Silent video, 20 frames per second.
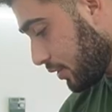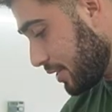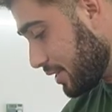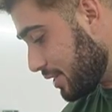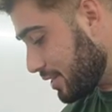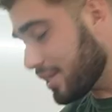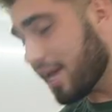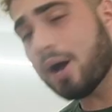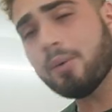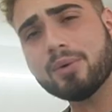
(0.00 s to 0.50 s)
this
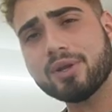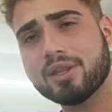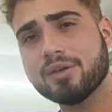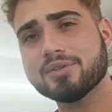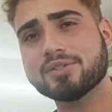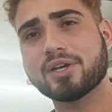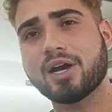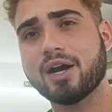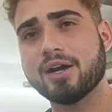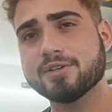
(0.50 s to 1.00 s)
is not one of
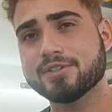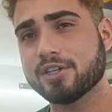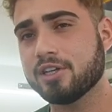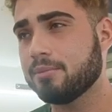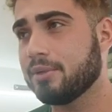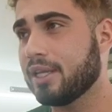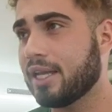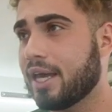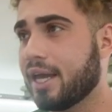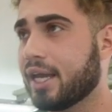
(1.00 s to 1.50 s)
those cars gonna
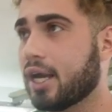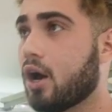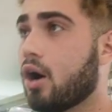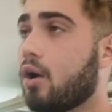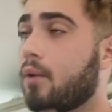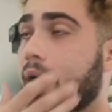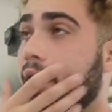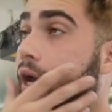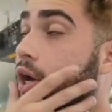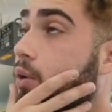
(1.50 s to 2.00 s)
be like,
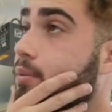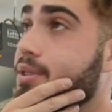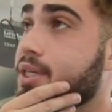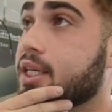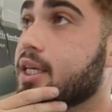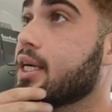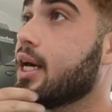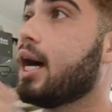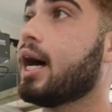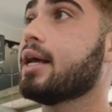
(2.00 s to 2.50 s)
oh, I hope to
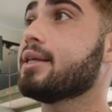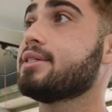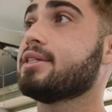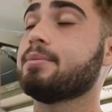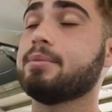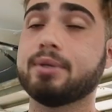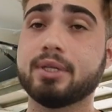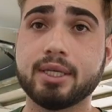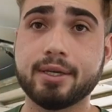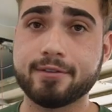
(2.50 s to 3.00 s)
God
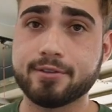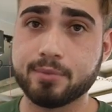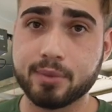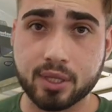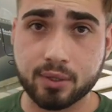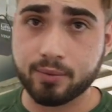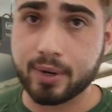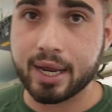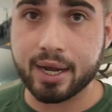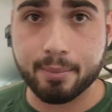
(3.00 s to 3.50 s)
someone gives me
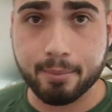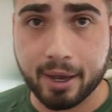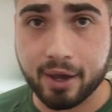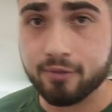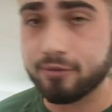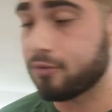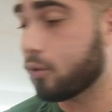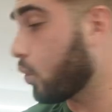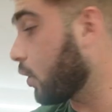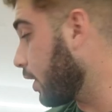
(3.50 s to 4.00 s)
the right
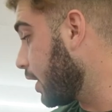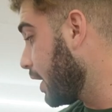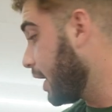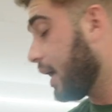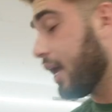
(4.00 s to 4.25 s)
amount for it.